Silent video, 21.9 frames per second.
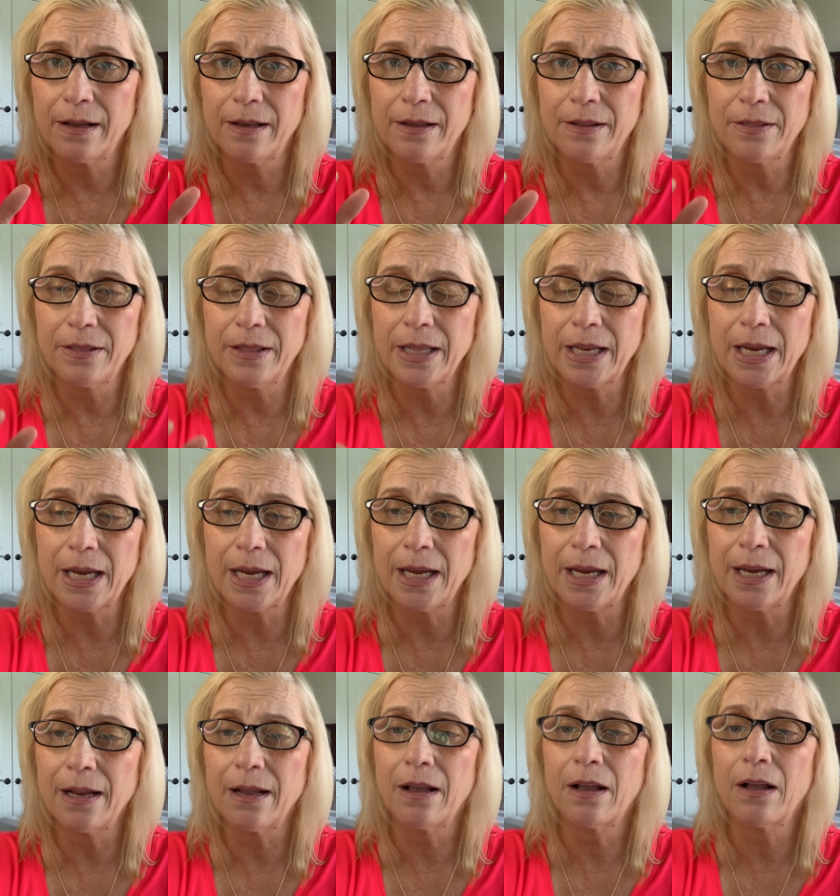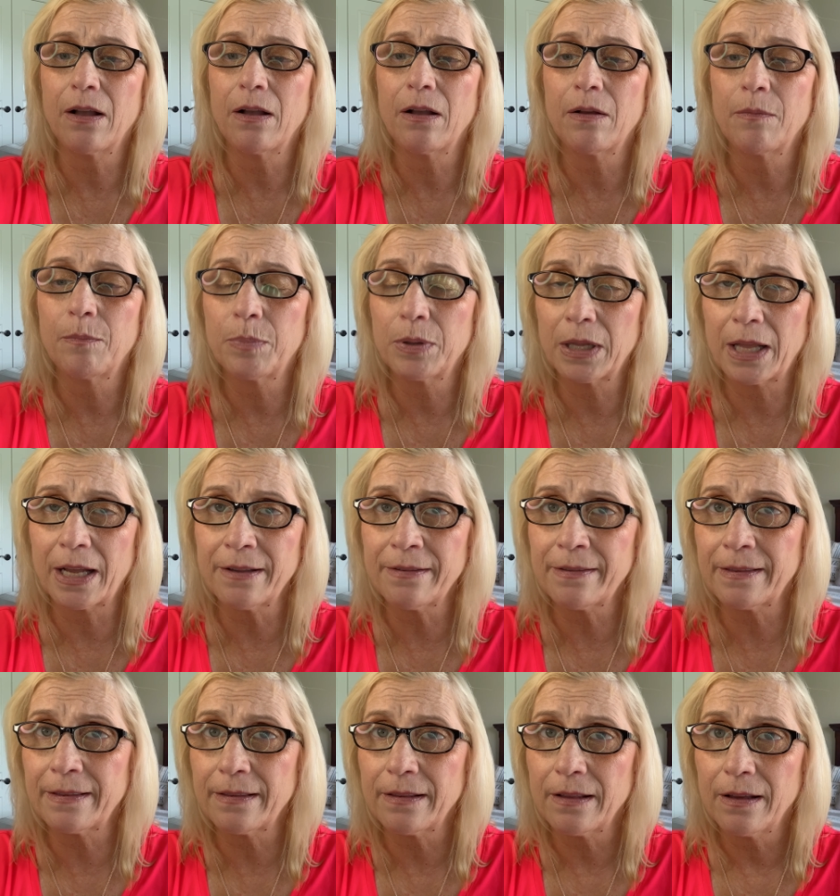the
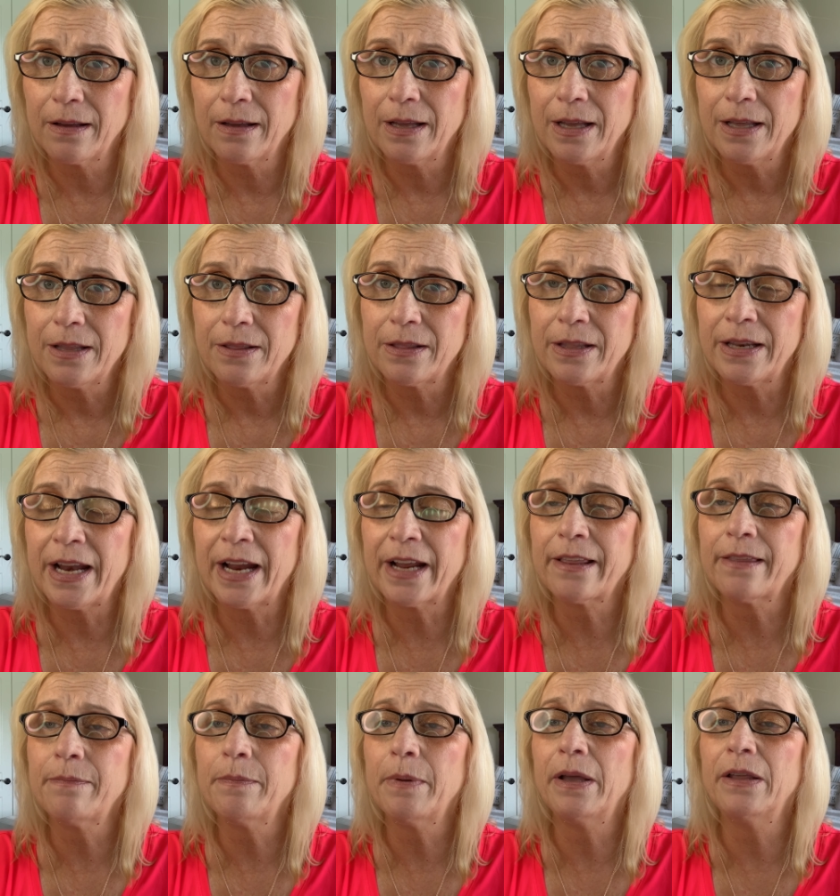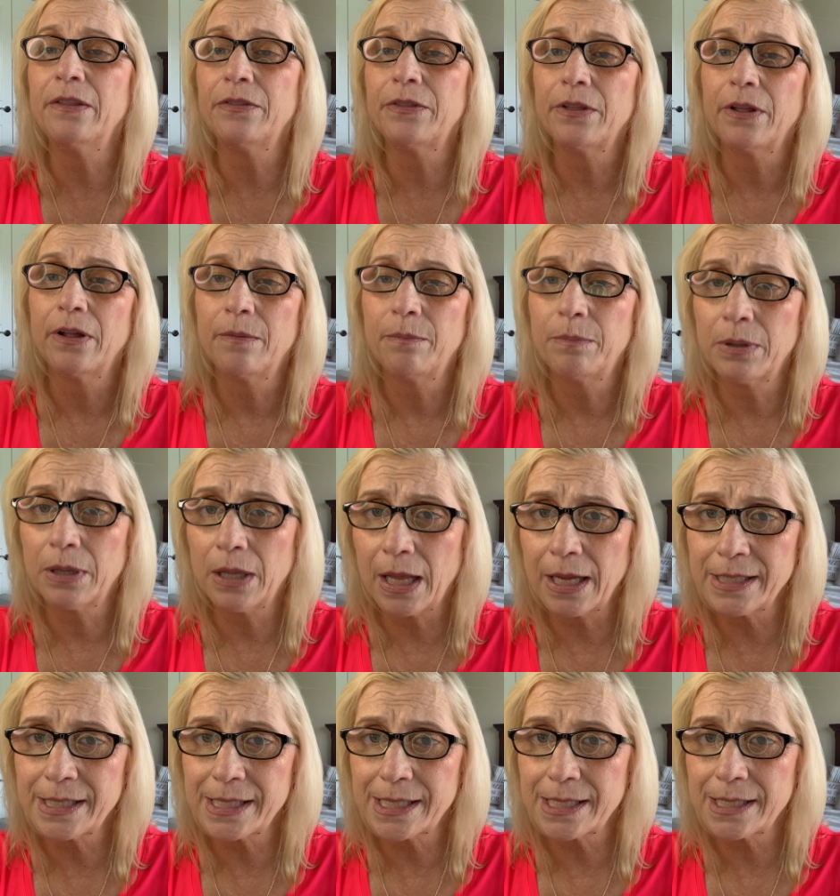plus, the next month
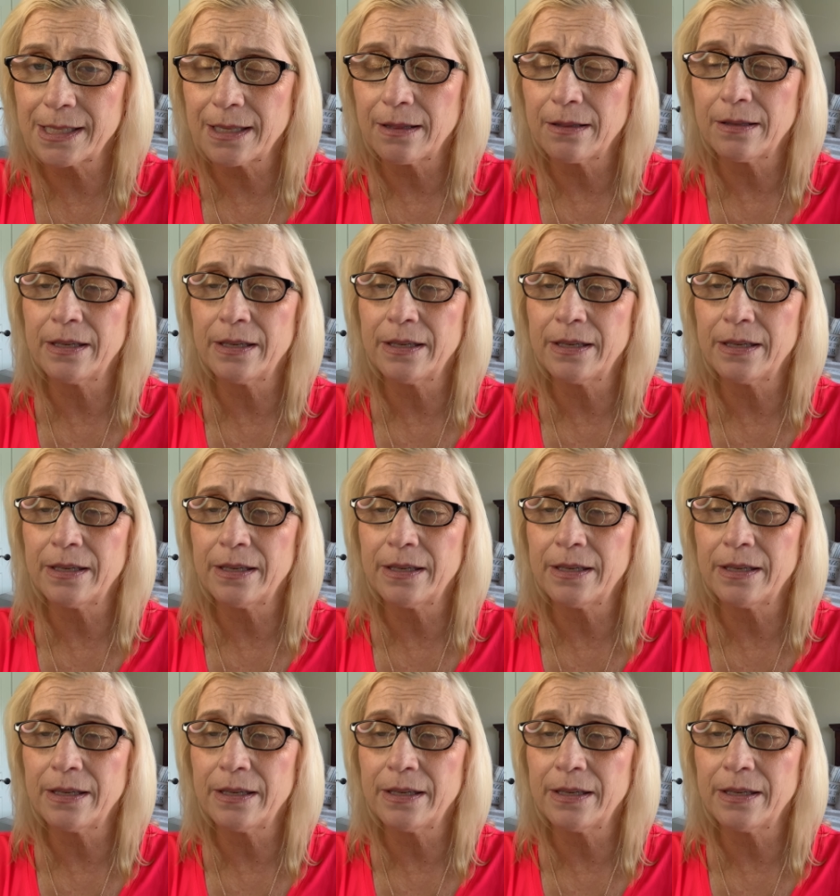plus,